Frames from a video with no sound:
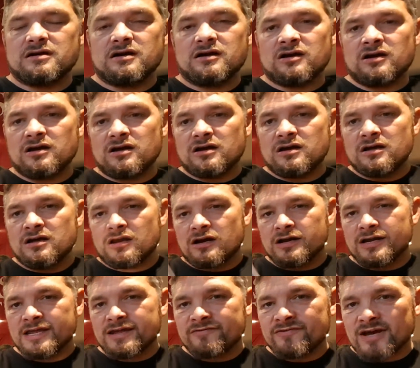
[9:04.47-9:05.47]
I, am
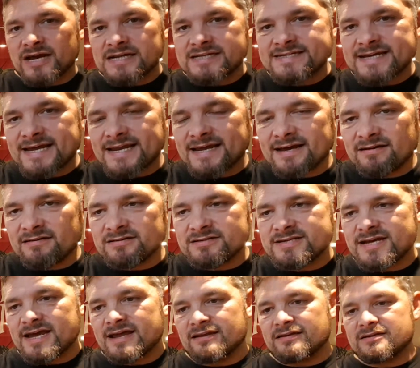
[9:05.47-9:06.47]
gonna give that a 10 out of
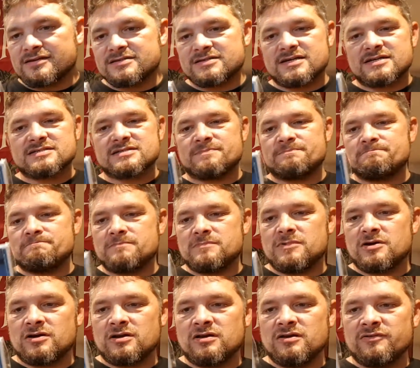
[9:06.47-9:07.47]
10 because that's um,
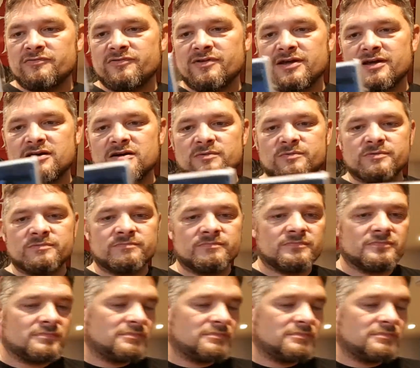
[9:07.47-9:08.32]
I love that album